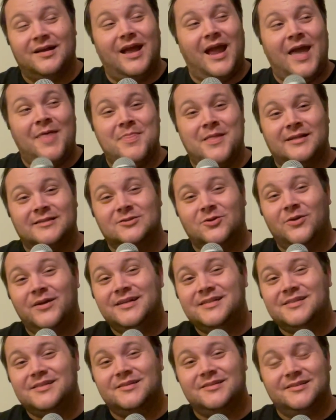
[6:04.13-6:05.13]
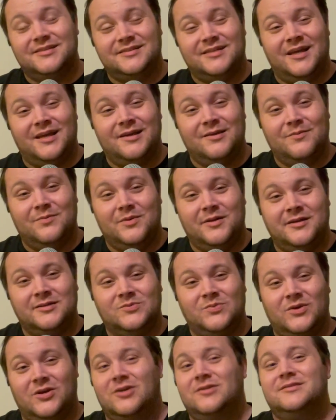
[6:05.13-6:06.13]
And that's crazy to say
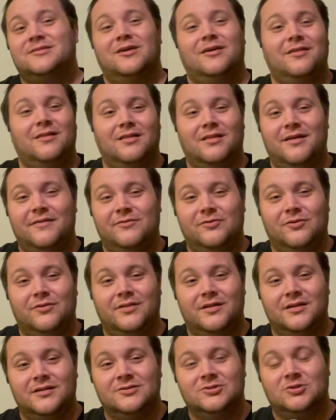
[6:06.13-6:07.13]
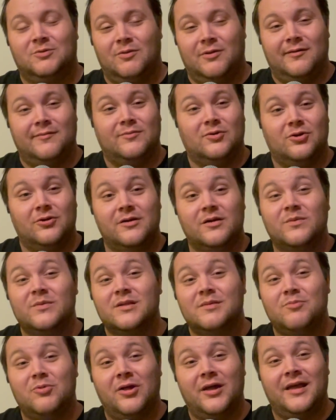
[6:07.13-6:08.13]
because we all saw the level that Jamal Murray
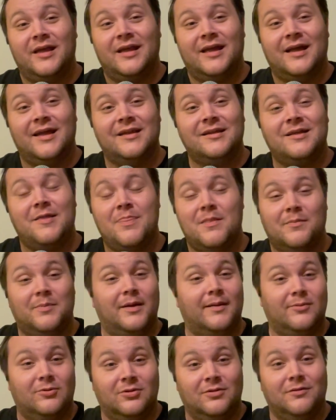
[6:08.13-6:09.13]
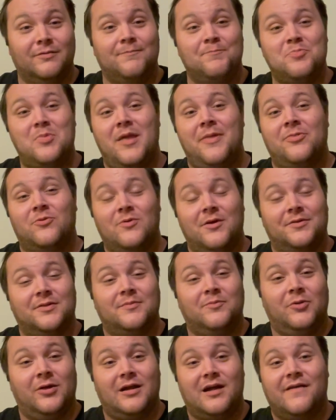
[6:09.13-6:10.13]
was playing at in the bubble and throughout the
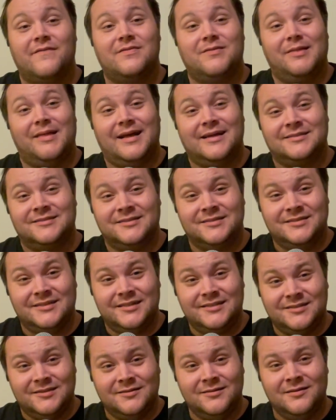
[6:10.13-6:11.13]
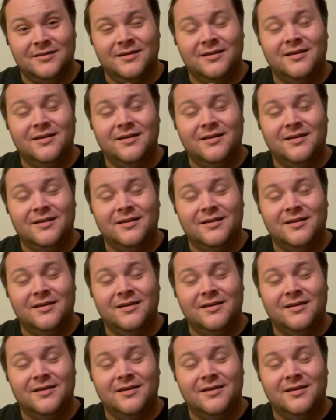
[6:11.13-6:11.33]
playoffs last season.